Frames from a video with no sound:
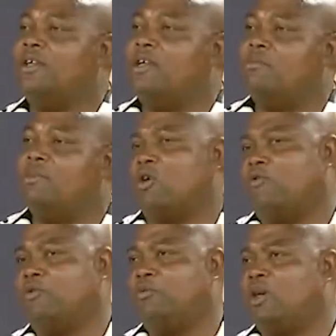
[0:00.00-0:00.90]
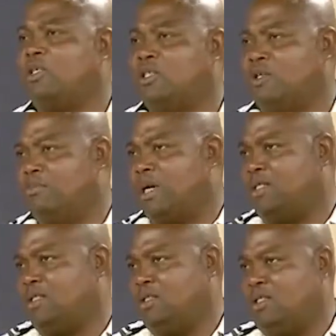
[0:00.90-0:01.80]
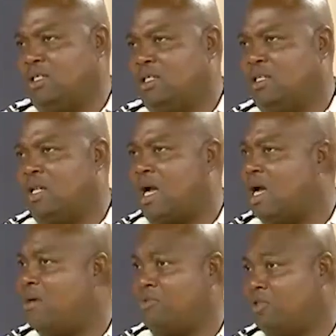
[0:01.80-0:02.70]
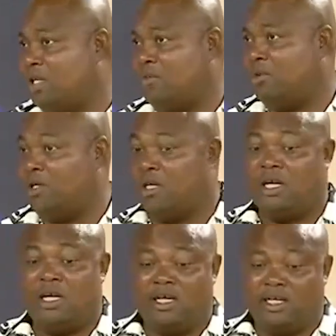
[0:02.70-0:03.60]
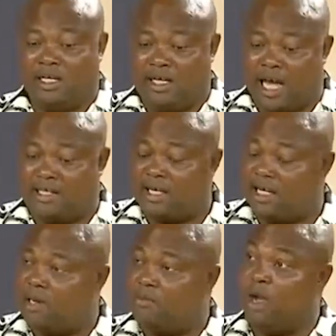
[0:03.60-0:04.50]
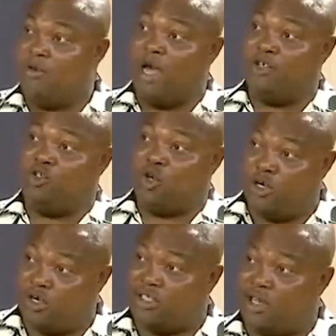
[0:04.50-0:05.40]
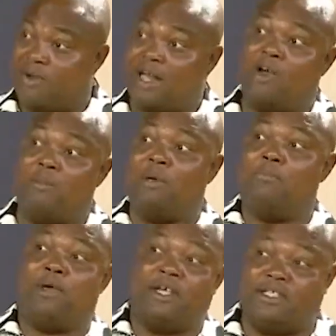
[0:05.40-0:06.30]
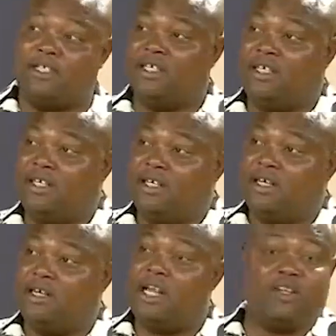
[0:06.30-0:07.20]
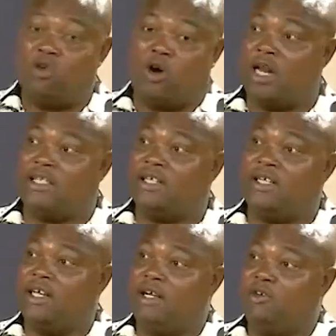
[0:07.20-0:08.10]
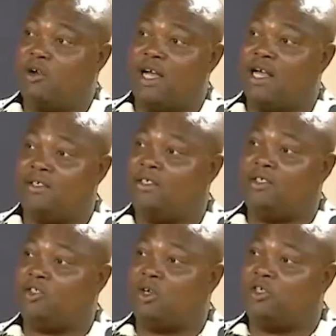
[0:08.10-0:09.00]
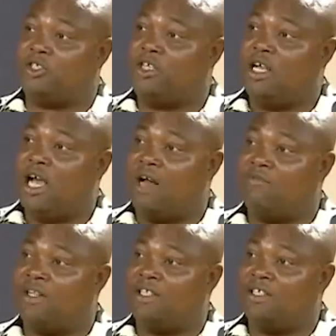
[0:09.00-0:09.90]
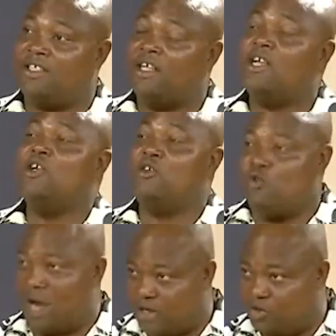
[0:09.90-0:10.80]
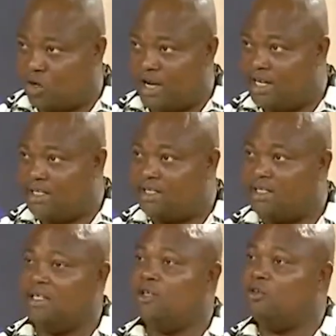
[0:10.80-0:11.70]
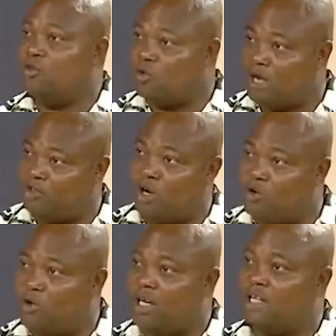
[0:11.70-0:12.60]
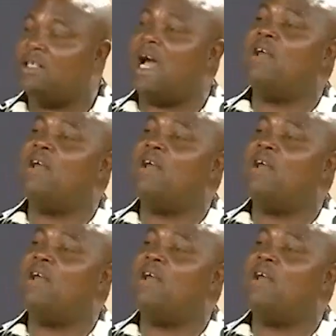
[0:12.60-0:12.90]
Because football is the best thing that can happen to anybody. Here is a game where you enjoy yourself and you are being paid. There's no other thing you can get such advantage. You are enjoying it, you enjoy doing it, and